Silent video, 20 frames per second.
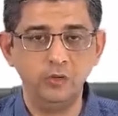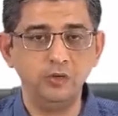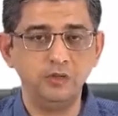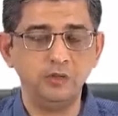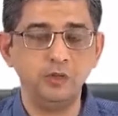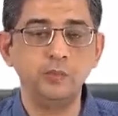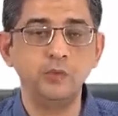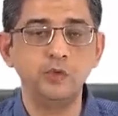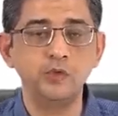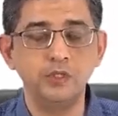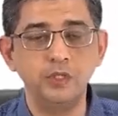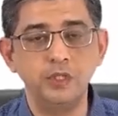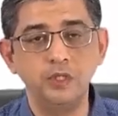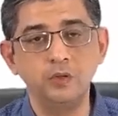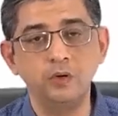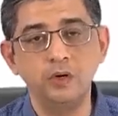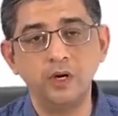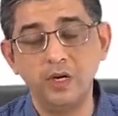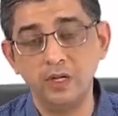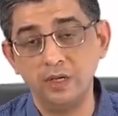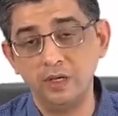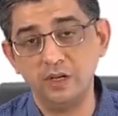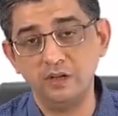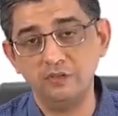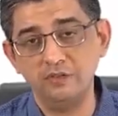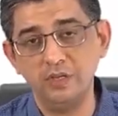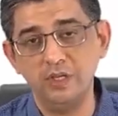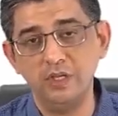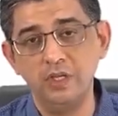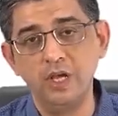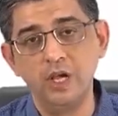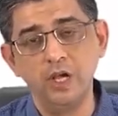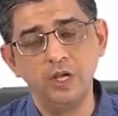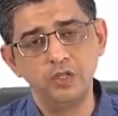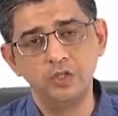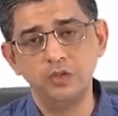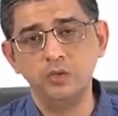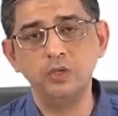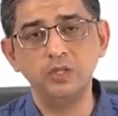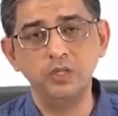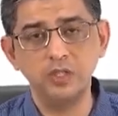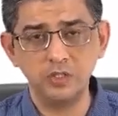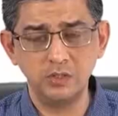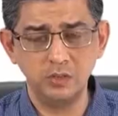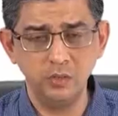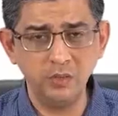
Suppose the echocardiography showed there is